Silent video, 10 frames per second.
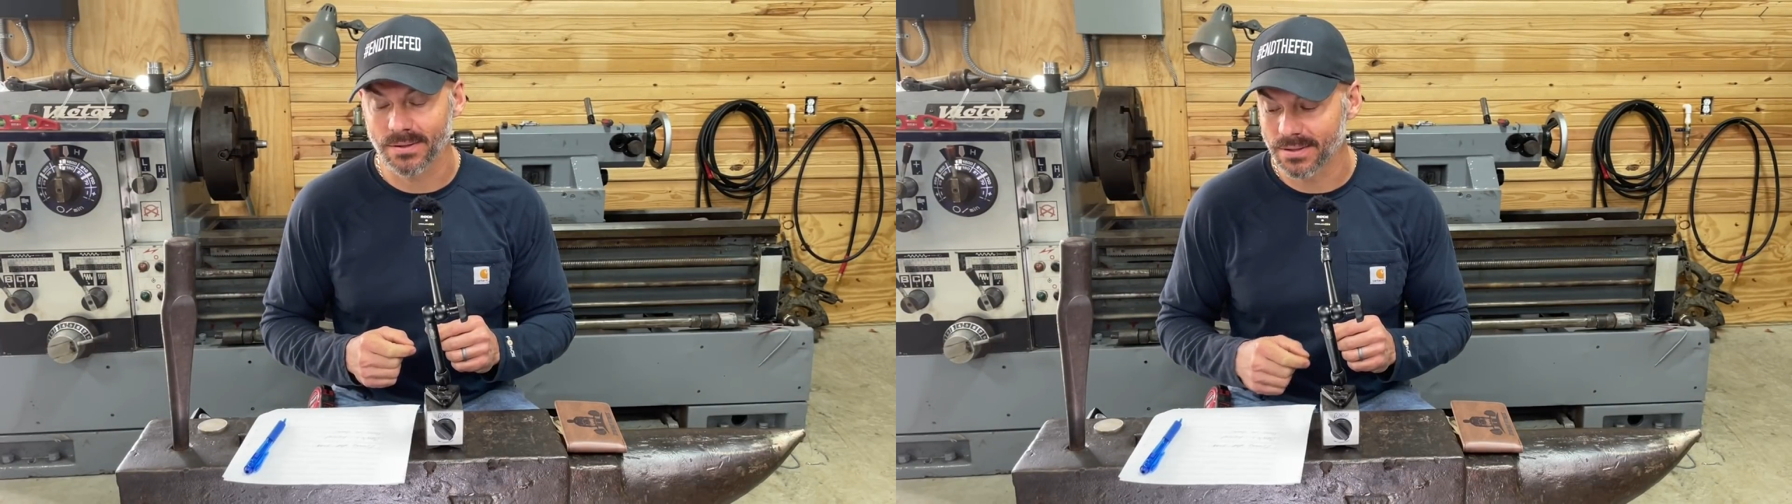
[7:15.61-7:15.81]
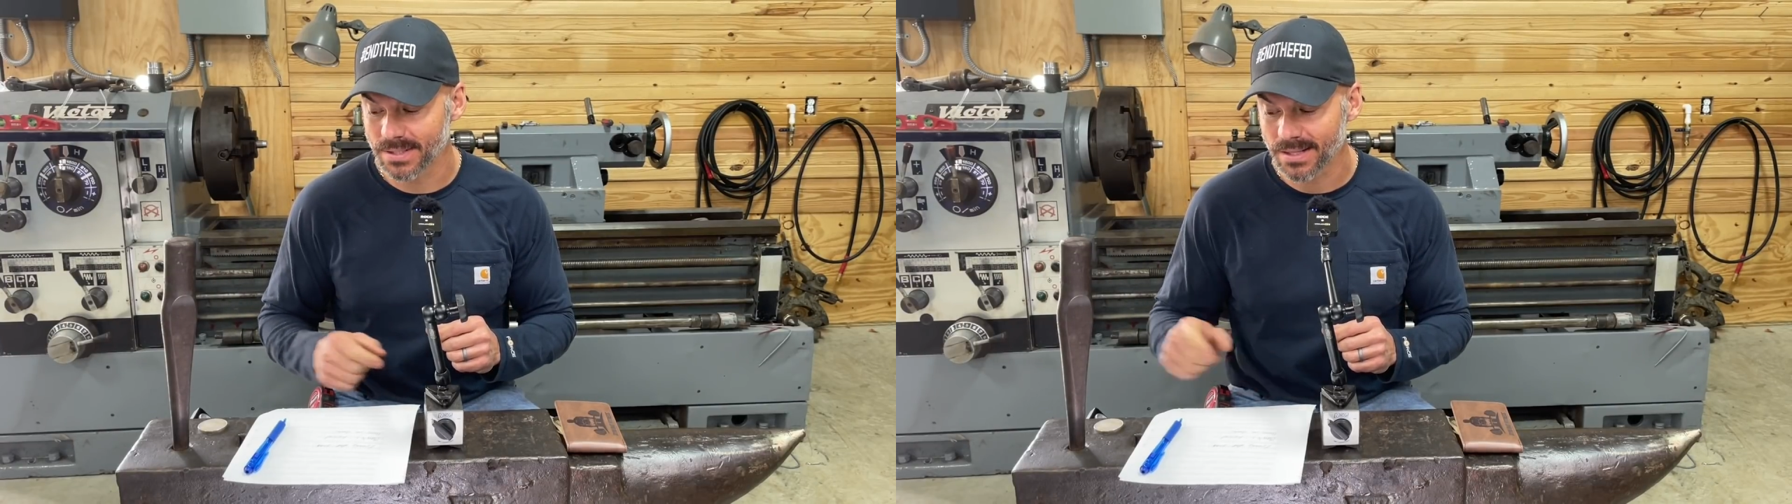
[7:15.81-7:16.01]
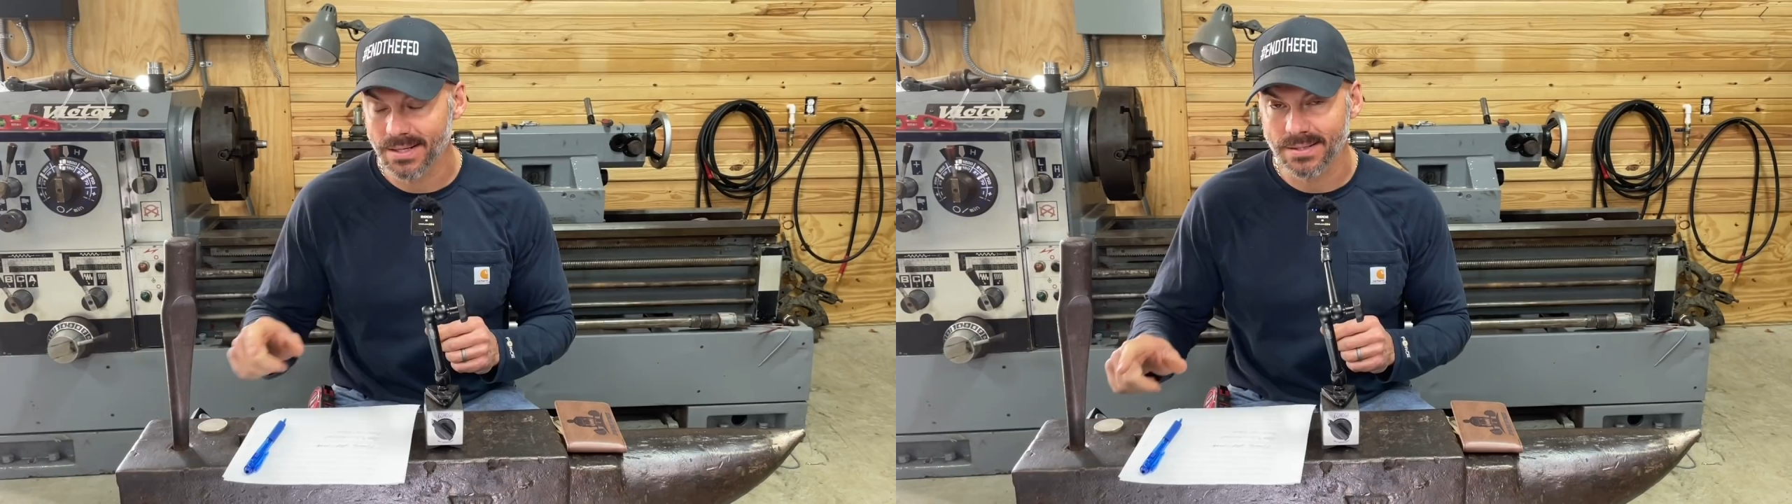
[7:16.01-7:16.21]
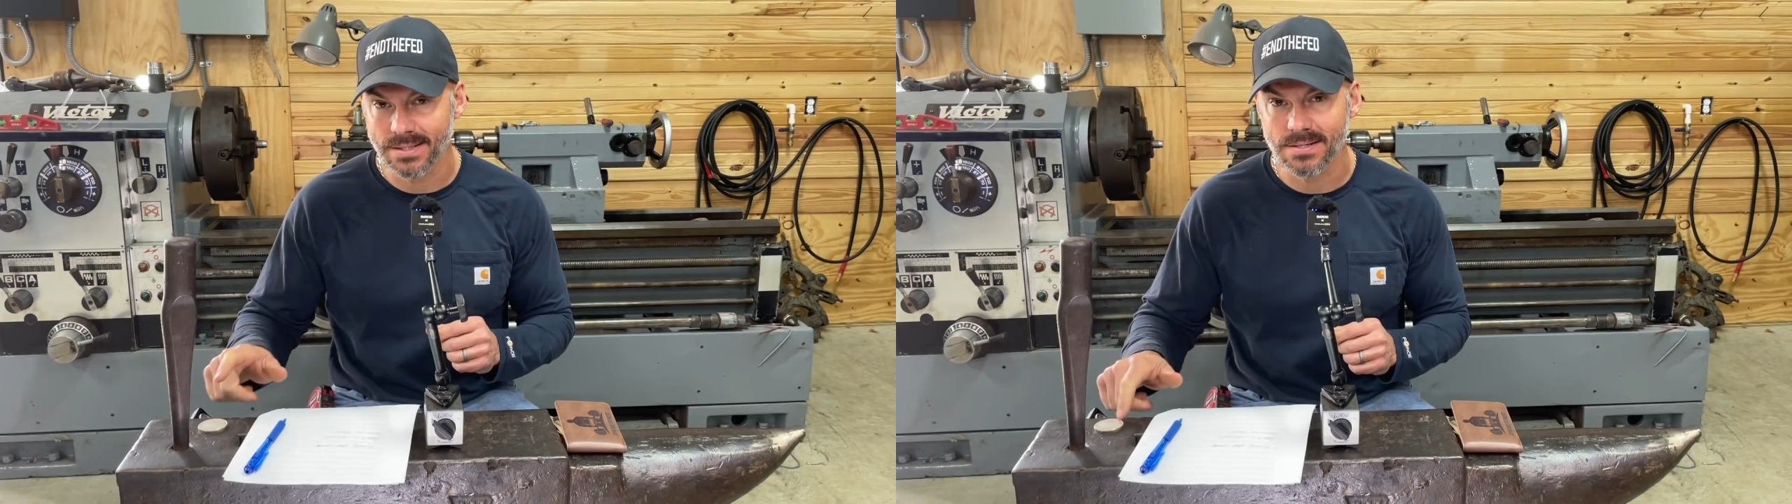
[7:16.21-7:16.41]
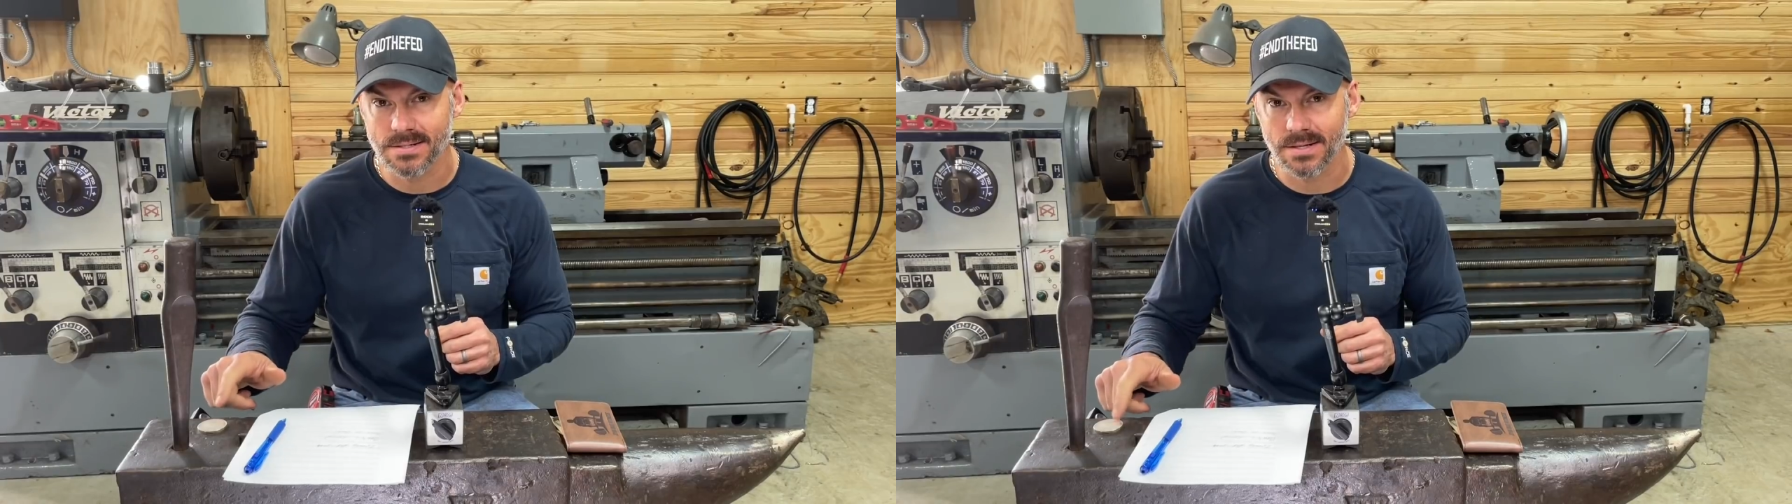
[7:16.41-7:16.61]
because I think
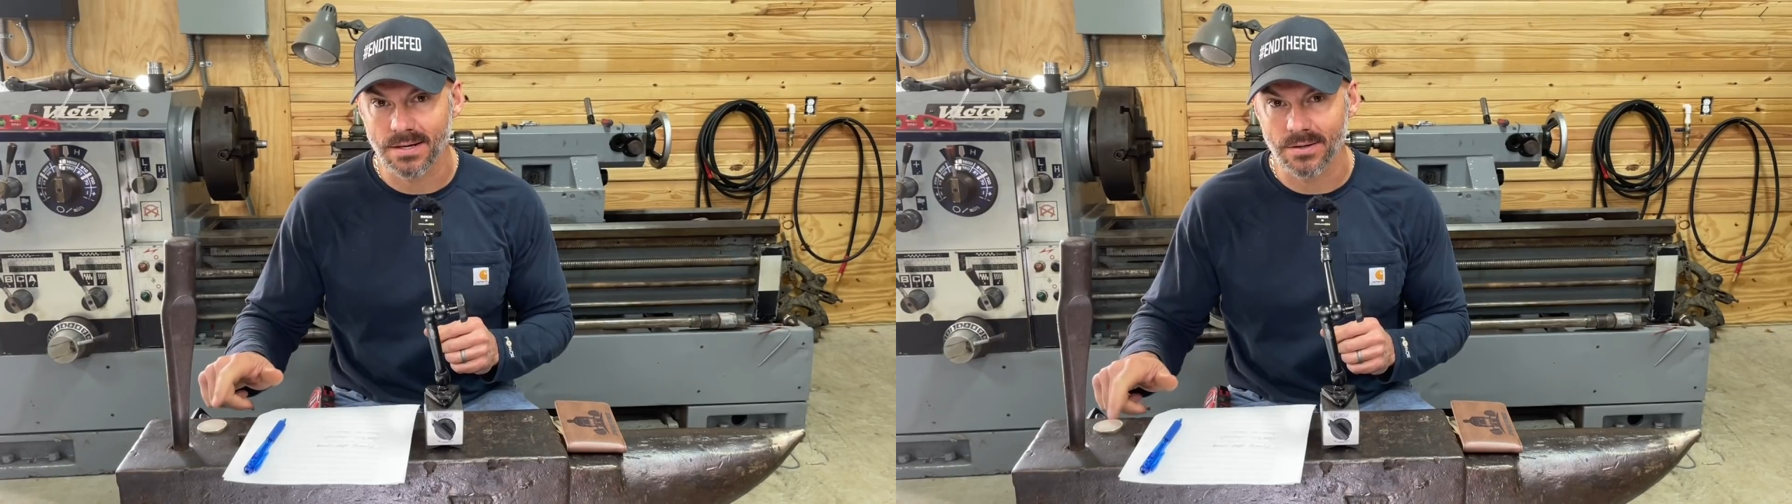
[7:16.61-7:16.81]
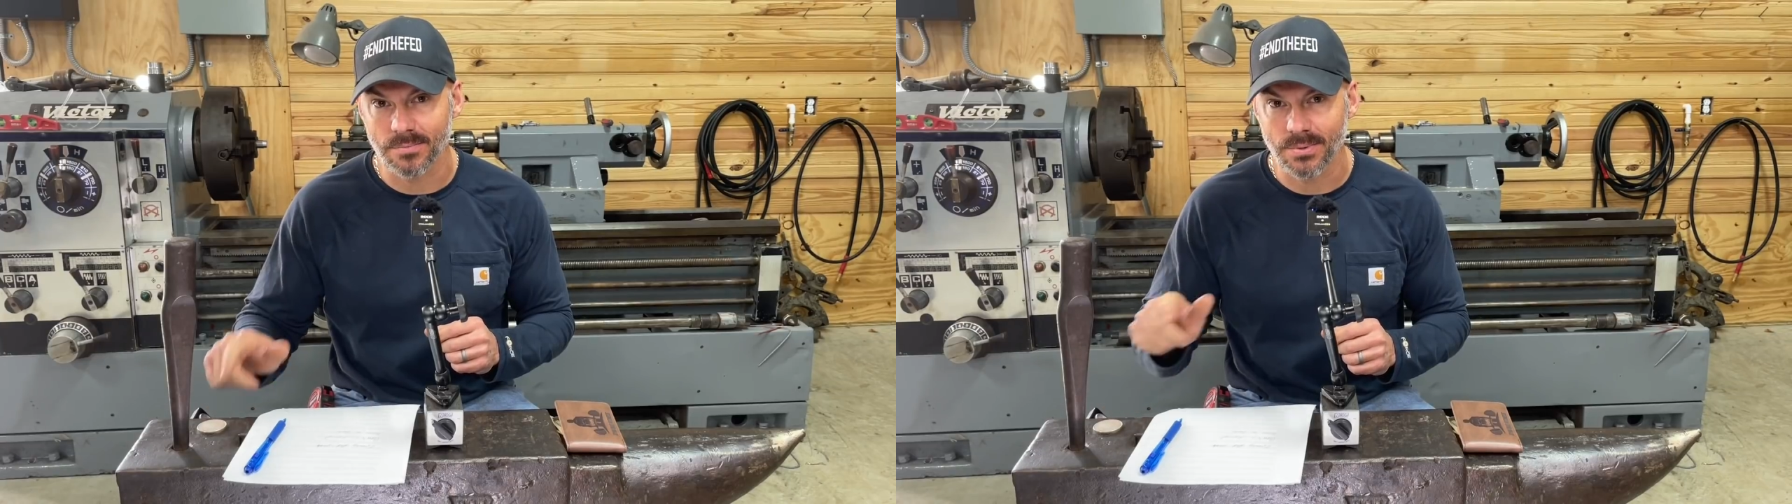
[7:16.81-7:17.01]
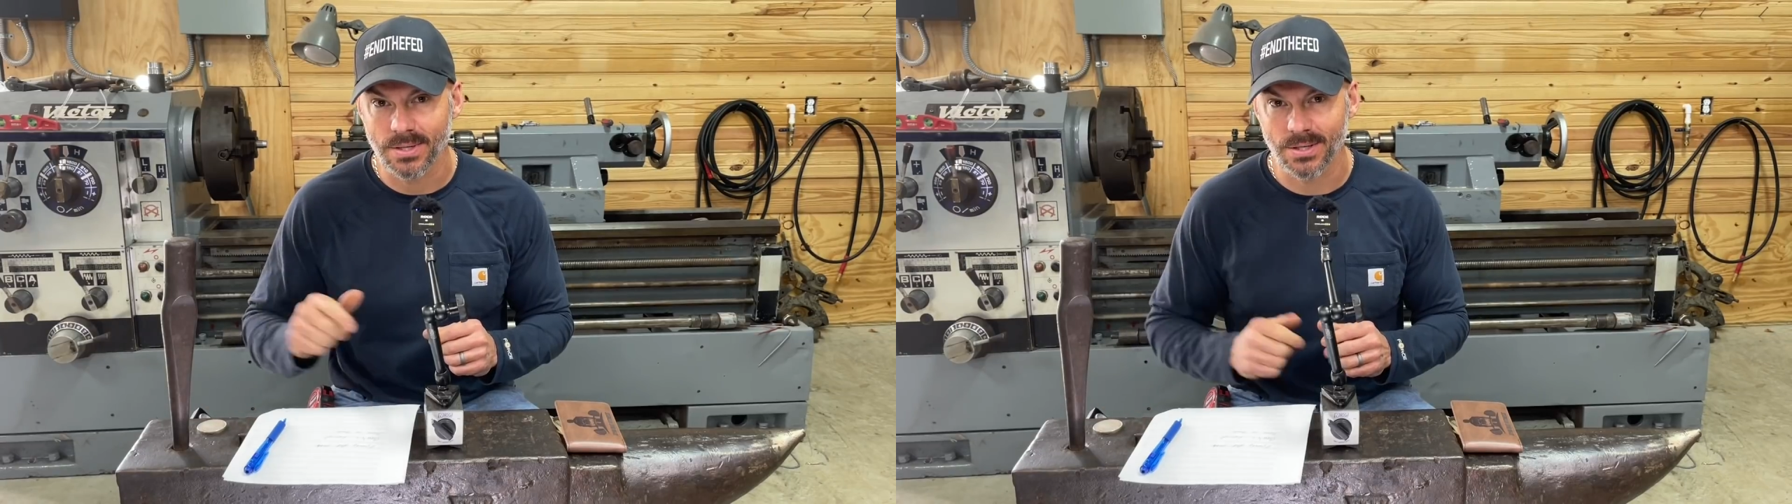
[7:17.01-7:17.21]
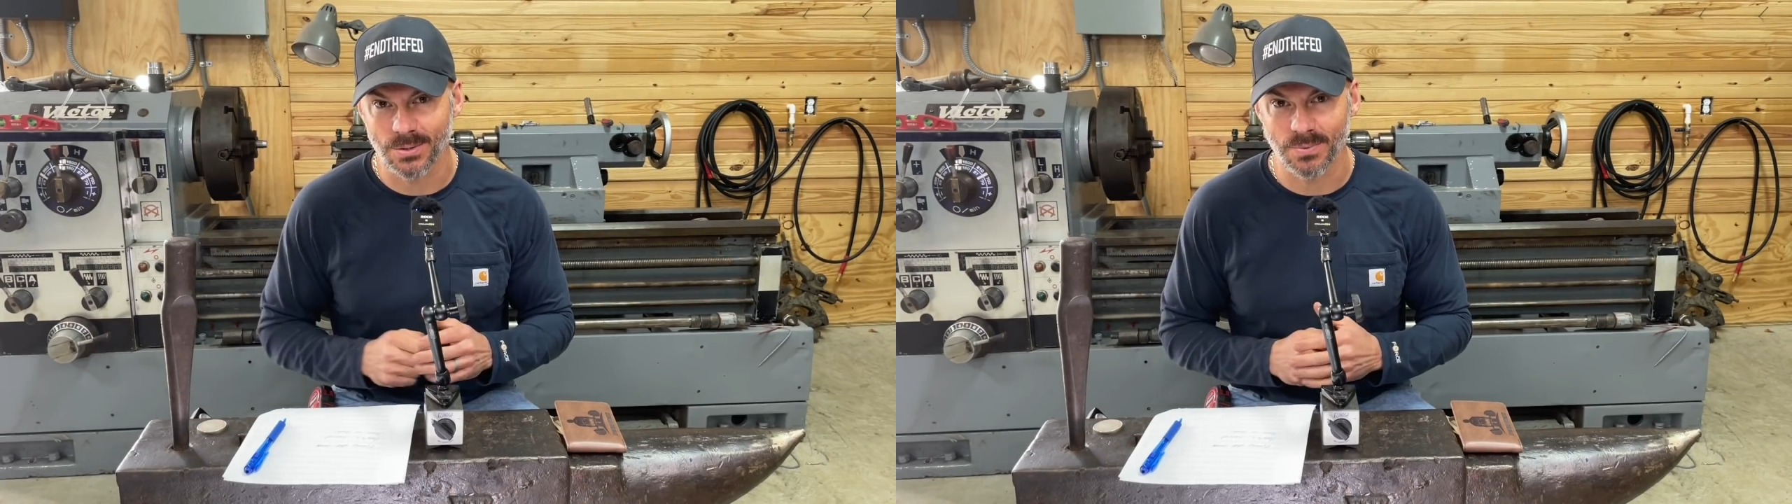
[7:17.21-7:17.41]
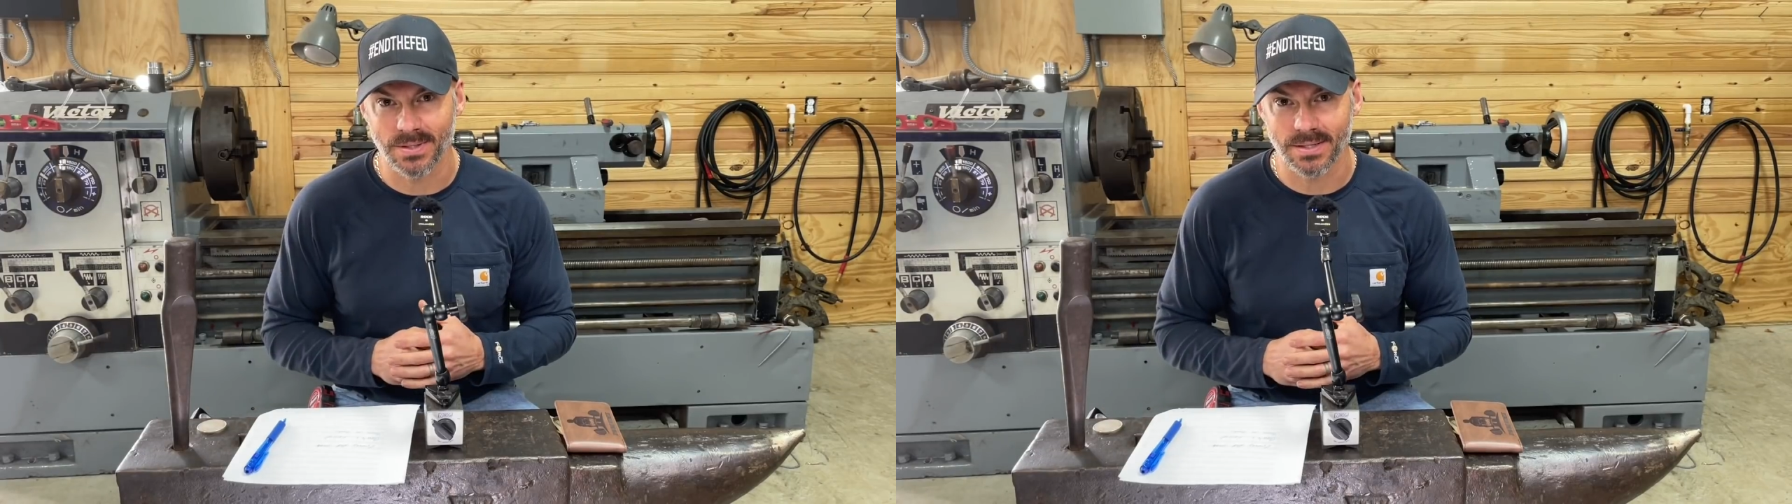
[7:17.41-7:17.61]
this is going to do pretty good
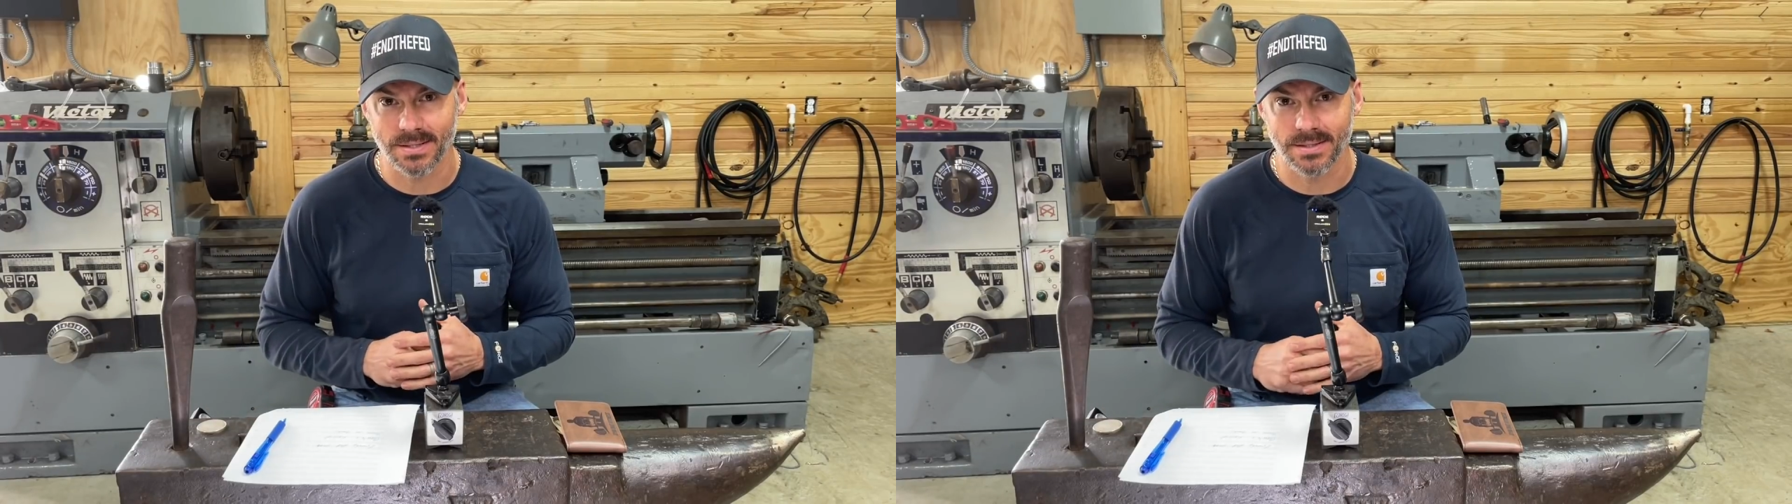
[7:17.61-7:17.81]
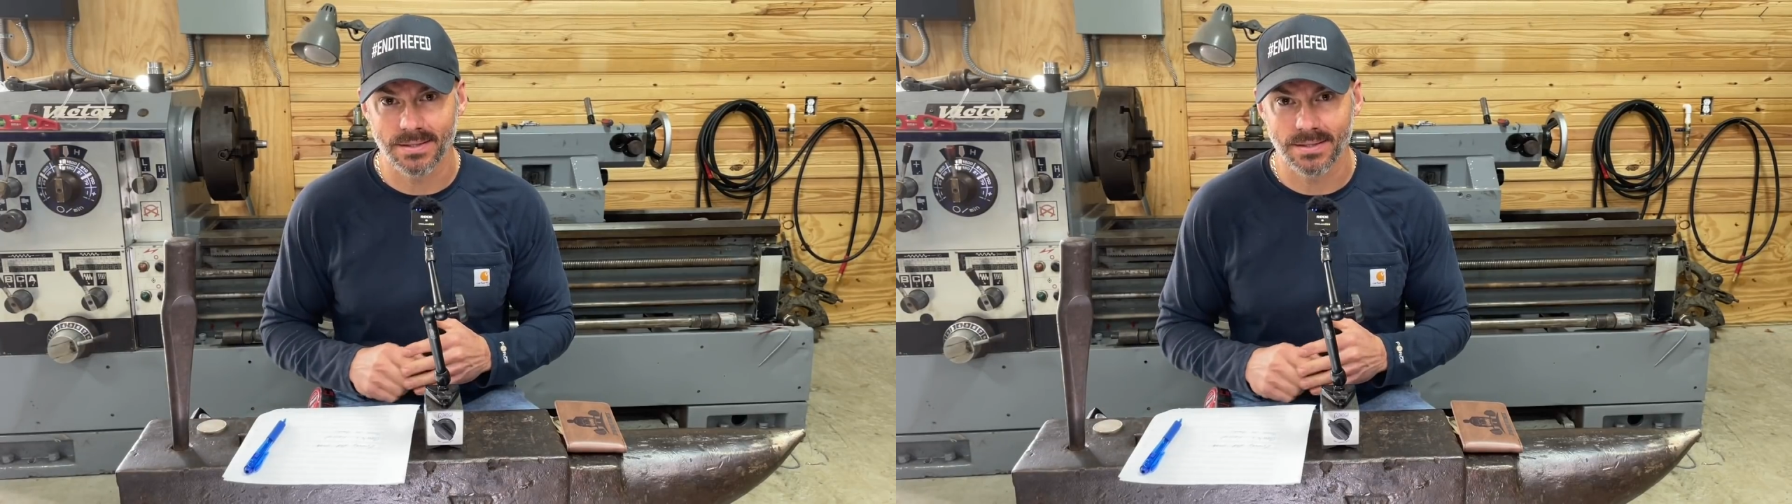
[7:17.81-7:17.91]
one day.